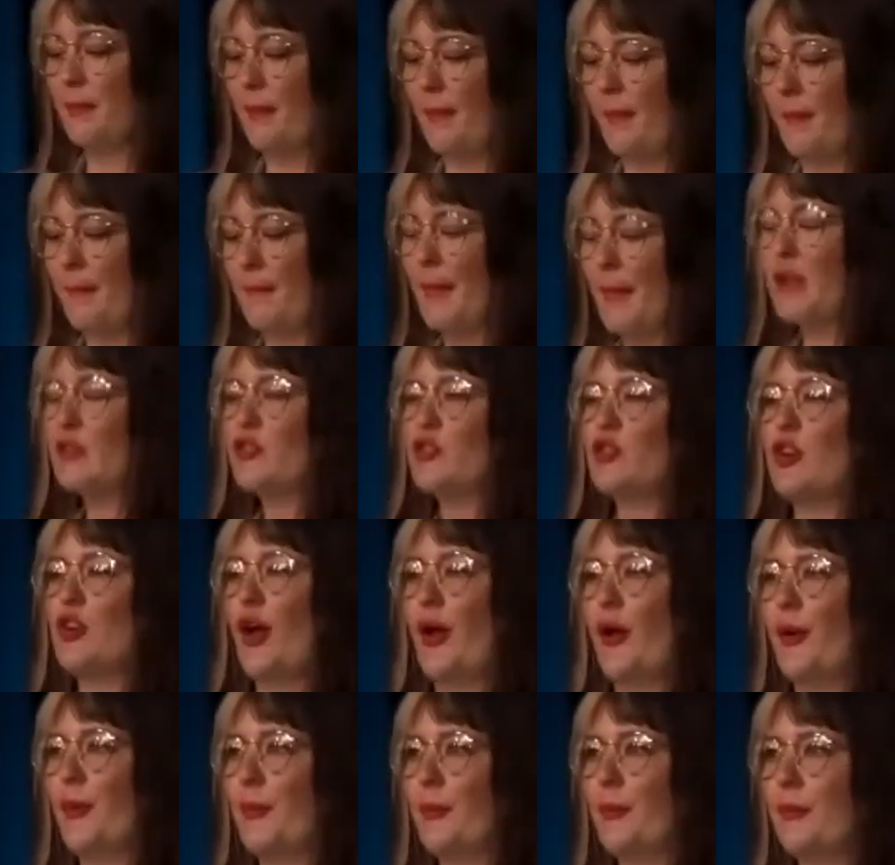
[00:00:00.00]

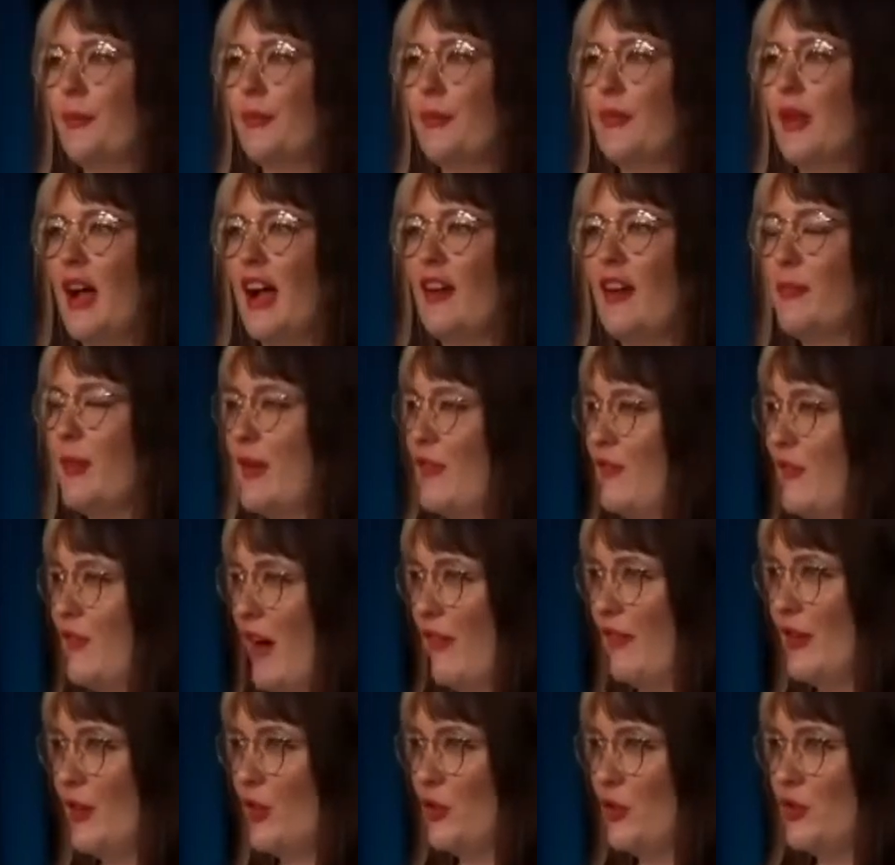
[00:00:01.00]
Metronome have been
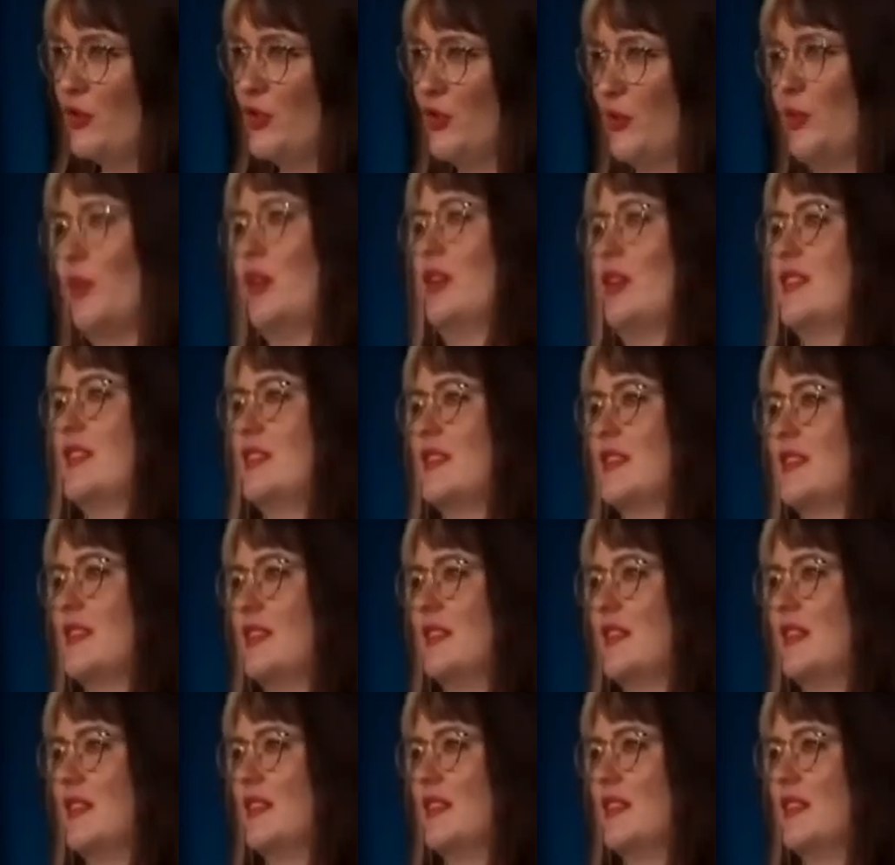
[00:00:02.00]
very good to us.